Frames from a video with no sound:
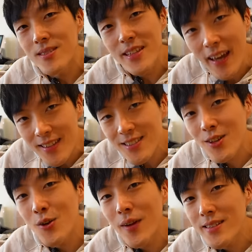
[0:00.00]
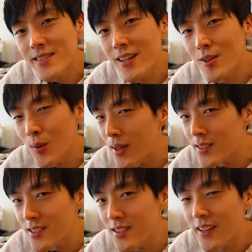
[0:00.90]
yes, Korean style
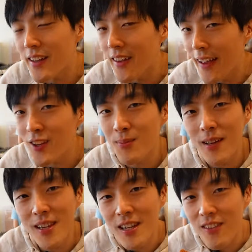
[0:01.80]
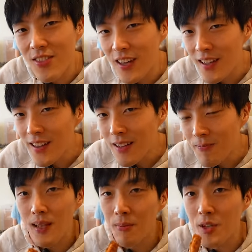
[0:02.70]
tonkatsu, they tend to be a little thin,
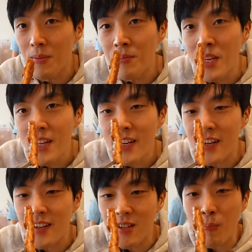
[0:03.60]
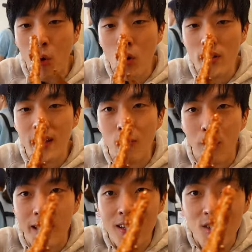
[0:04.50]
but the meat here, the pork that
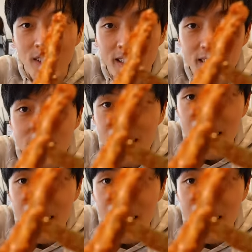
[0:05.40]
went into this is